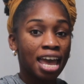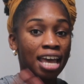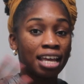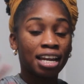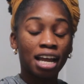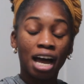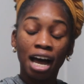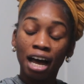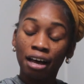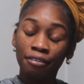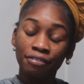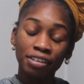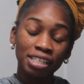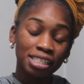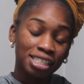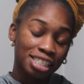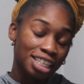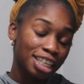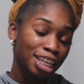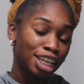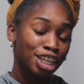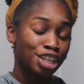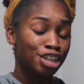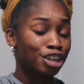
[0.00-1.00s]
And
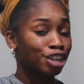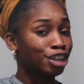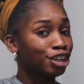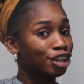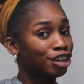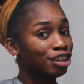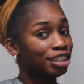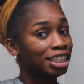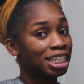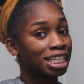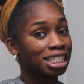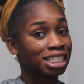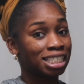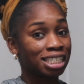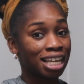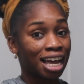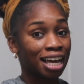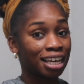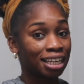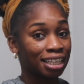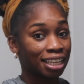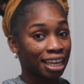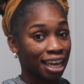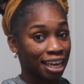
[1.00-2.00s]
obviously your girl does
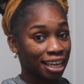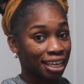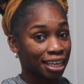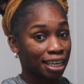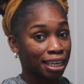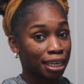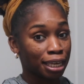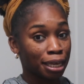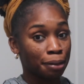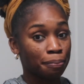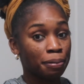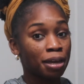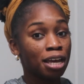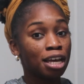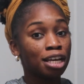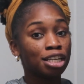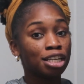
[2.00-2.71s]
not gatekeep,